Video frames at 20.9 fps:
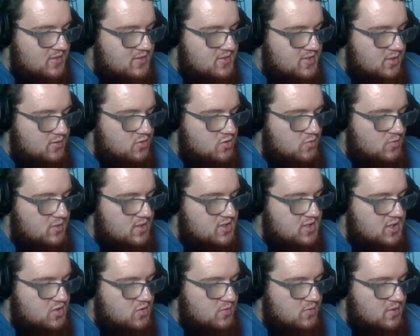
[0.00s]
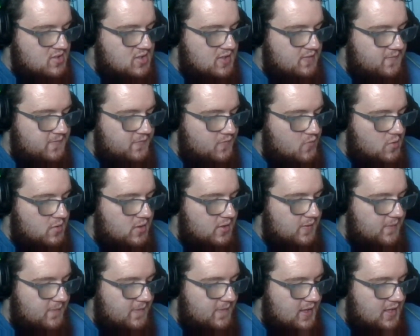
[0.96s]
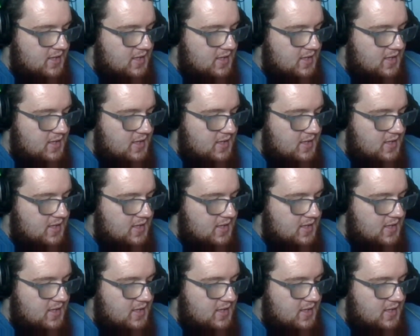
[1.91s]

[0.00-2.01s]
until 2024.